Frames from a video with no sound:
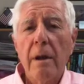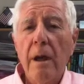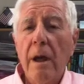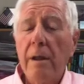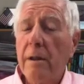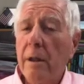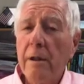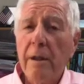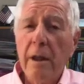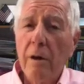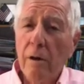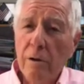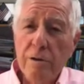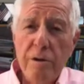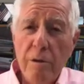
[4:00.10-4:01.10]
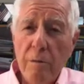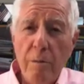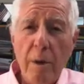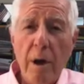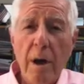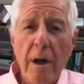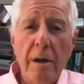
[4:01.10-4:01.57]
And then they also
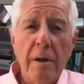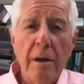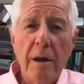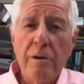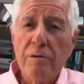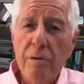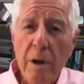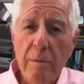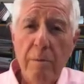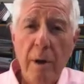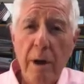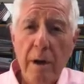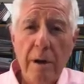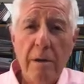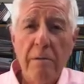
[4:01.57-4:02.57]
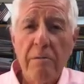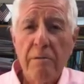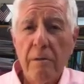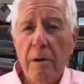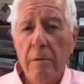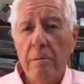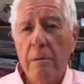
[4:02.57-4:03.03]
buy a truck body
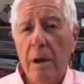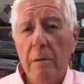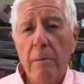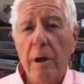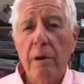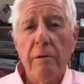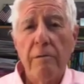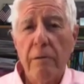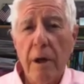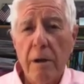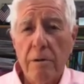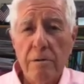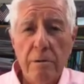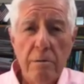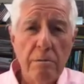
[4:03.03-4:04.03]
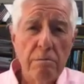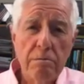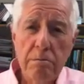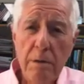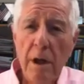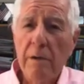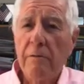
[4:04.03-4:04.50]
from a manufacturer
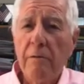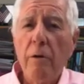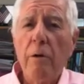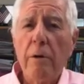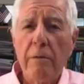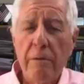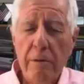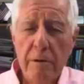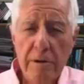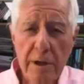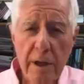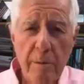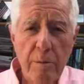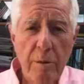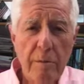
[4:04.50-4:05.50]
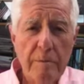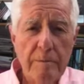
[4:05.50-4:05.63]
like Ford, for example.